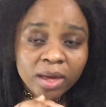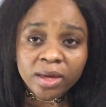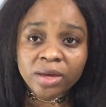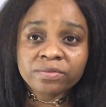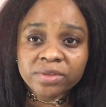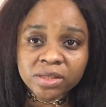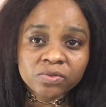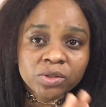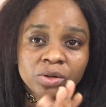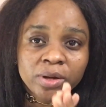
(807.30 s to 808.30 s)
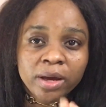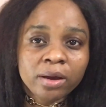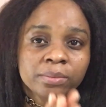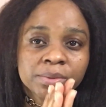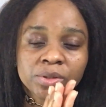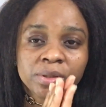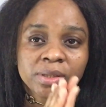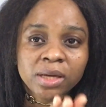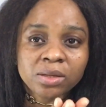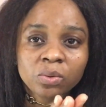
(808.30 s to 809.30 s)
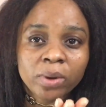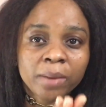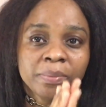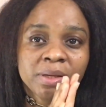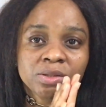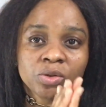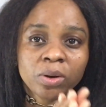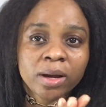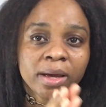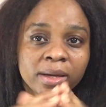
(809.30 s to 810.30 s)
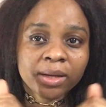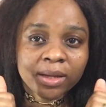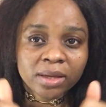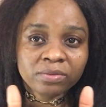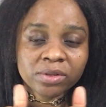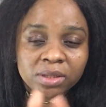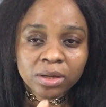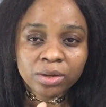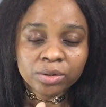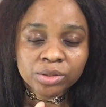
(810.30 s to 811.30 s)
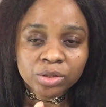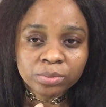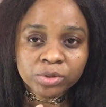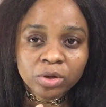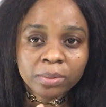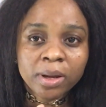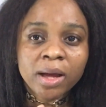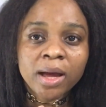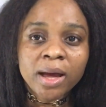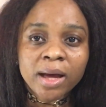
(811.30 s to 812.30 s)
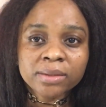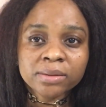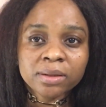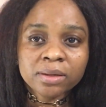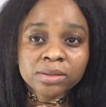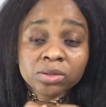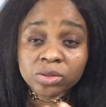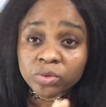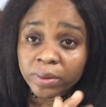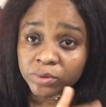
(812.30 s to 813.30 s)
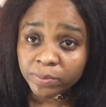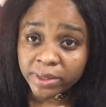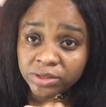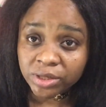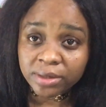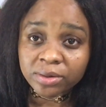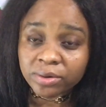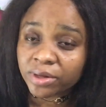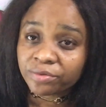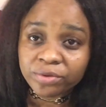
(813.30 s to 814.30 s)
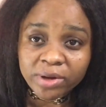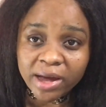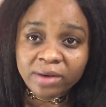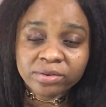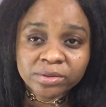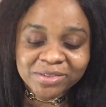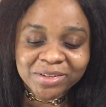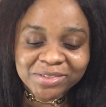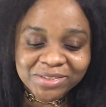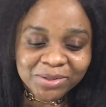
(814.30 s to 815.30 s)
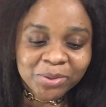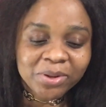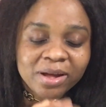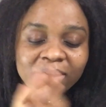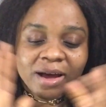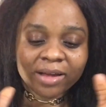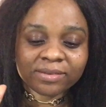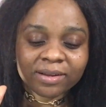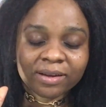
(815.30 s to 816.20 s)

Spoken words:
If this video helped you in any way, please go ahead and give it a huge thumbs up, and subscribe to my channel if you haven't done so, and